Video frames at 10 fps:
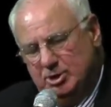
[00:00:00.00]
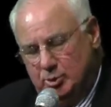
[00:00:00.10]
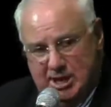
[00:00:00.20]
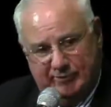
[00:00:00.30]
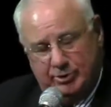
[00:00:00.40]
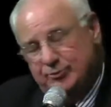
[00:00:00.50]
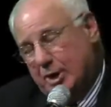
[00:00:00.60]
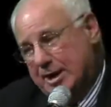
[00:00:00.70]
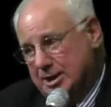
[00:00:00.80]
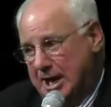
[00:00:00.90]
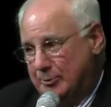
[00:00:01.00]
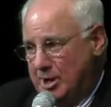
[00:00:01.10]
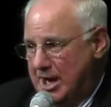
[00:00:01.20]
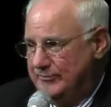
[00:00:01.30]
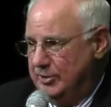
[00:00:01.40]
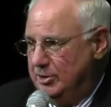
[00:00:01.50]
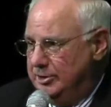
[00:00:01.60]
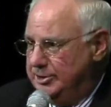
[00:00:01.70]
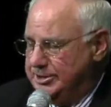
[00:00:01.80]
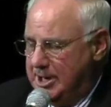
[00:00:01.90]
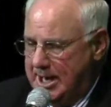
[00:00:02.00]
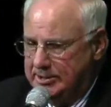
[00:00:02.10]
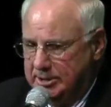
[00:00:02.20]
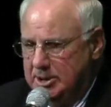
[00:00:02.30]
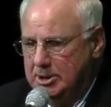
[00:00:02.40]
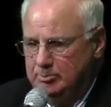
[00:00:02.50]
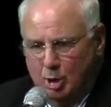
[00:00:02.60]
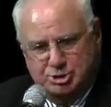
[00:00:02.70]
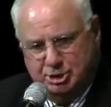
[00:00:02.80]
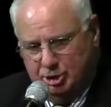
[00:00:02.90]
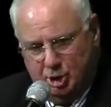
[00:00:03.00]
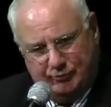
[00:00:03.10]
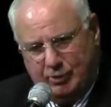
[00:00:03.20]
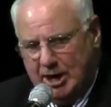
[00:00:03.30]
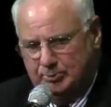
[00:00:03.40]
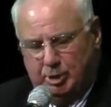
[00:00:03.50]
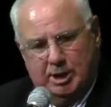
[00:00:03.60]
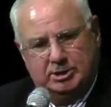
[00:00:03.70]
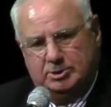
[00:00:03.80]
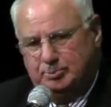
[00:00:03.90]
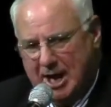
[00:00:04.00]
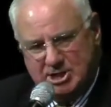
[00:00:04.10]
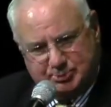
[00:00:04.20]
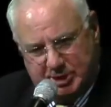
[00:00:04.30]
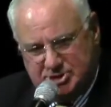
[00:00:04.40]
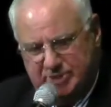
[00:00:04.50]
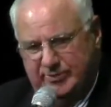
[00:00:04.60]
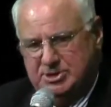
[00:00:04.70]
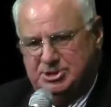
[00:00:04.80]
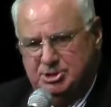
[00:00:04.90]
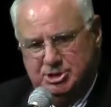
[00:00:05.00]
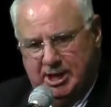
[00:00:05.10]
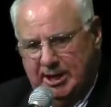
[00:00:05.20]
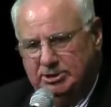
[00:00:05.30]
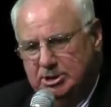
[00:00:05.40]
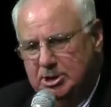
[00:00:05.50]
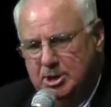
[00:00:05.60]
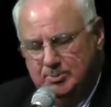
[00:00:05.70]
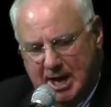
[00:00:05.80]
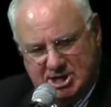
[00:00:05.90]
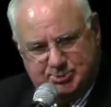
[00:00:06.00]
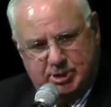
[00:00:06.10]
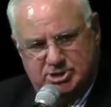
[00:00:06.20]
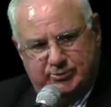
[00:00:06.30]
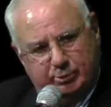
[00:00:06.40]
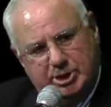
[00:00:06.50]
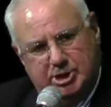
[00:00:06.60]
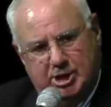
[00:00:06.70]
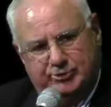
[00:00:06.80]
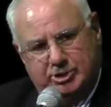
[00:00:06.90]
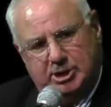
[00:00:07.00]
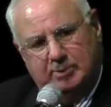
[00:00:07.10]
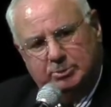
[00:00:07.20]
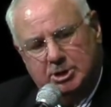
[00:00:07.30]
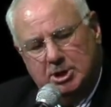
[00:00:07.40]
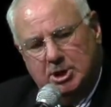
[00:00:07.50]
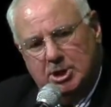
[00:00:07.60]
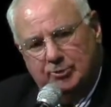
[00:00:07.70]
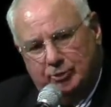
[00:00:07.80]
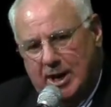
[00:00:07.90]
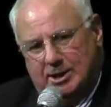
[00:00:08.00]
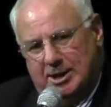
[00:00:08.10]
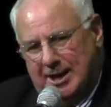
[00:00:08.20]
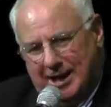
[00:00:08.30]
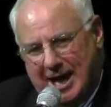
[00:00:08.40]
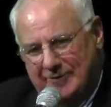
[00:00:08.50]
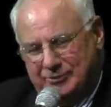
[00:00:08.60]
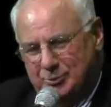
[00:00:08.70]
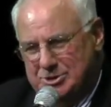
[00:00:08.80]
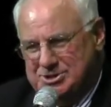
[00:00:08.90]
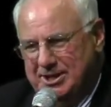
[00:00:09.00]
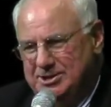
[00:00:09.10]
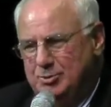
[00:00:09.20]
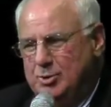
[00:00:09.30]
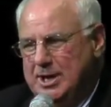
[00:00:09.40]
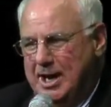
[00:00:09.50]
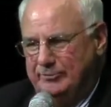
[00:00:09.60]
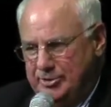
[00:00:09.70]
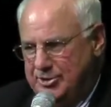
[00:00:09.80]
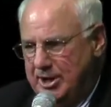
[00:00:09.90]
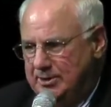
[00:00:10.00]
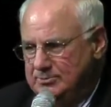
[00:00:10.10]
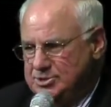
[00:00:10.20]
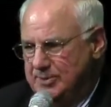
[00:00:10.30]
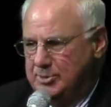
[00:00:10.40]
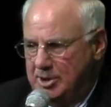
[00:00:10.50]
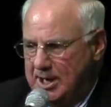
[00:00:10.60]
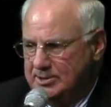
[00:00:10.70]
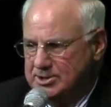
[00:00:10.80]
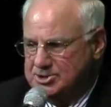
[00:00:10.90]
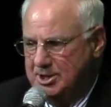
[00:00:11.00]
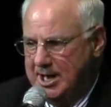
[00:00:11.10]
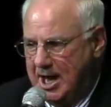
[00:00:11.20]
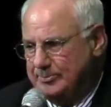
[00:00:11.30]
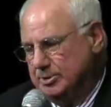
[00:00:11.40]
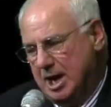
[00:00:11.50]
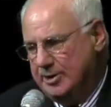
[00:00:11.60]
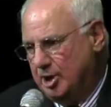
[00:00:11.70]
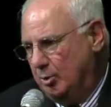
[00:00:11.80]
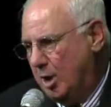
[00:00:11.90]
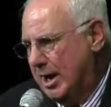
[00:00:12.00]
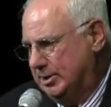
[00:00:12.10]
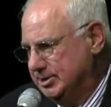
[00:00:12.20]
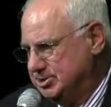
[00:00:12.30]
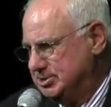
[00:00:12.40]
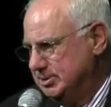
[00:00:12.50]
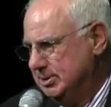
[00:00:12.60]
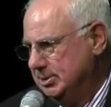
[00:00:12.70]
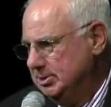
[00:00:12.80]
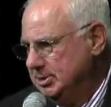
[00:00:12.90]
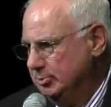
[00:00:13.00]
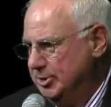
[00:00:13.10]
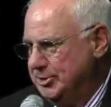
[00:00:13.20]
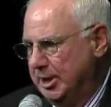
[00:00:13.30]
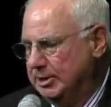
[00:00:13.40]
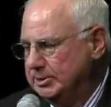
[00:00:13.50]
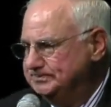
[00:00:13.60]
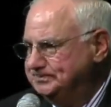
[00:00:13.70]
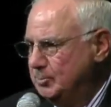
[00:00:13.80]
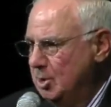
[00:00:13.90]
Did we ever, Frank and I were laughing earlier tonight, most of you know Frank Brunk, past president of NCGA, past president of Orinda Country Club. Frank and I laughed and we said, did we ever think something like this could happen? Not in our wildest, did we think.